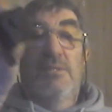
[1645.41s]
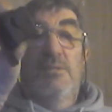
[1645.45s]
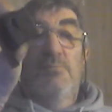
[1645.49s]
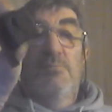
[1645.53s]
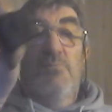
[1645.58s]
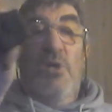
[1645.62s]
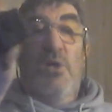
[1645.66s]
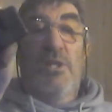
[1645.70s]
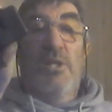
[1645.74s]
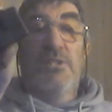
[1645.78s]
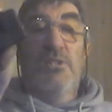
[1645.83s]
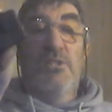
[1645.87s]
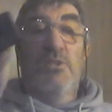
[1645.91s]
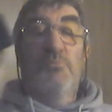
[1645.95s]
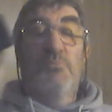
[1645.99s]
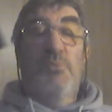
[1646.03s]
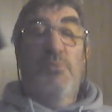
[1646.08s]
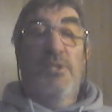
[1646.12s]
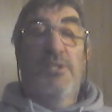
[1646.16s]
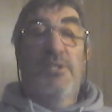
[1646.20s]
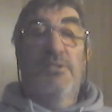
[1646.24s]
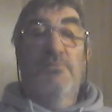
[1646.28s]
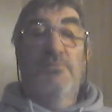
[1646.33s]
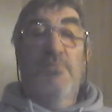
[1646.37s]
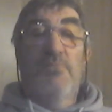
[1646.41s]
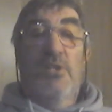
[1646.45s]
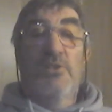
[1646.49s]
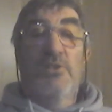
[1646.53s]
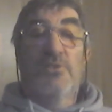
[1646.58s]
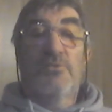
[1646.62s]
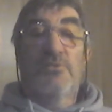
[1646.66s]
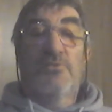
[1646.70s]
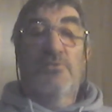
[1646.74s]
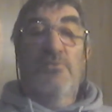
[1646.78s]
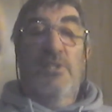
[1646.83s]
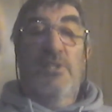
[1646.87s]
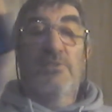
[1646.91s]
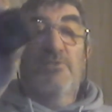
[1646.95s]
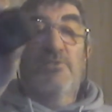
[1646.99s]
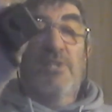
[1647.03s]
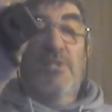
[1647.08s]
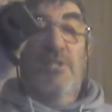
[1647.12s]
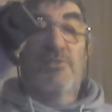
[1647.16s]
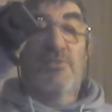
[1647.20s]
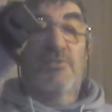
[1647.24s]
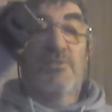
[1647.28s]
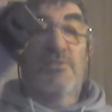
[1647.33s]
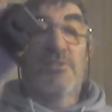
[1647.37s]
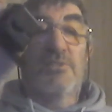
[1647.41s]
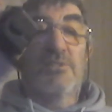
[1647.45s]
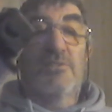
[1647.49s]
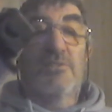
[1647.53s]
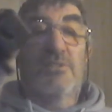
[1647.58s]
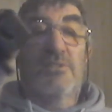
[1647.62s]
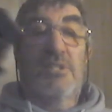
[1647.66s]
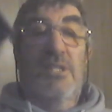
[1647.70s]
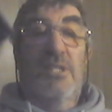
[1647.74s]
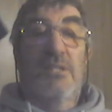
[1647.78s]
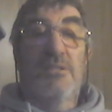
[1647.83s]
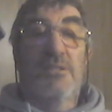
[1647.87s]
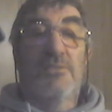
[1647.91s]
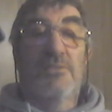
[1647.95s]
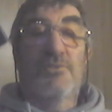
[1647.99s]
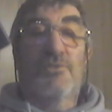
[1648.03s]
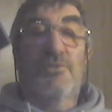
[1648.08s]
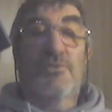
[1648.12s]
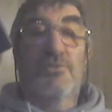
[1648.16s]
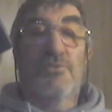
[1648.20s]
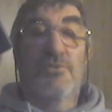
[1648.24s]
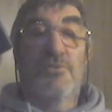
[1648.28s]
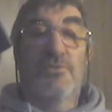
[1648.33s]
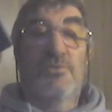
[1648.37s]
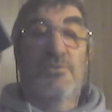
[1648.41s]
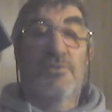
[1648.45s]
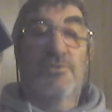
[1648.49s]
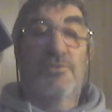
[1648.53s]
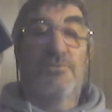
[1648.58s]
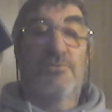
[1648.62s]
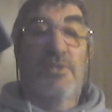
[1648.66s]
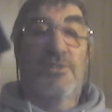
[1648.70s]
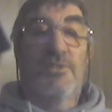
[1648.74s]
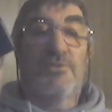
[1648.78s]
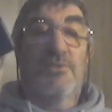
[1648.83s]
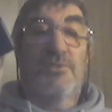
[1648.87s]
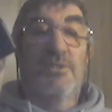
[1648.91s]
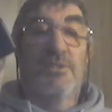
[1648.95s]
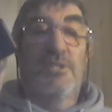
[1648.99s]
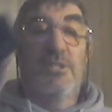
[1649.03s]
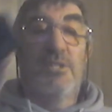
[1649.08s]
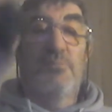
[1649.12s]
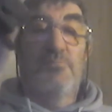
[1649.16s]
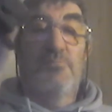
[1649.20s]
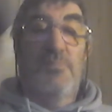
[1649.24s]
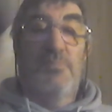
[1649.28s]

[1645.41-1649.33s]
Might not be the most fantastic colours and all the rest in it,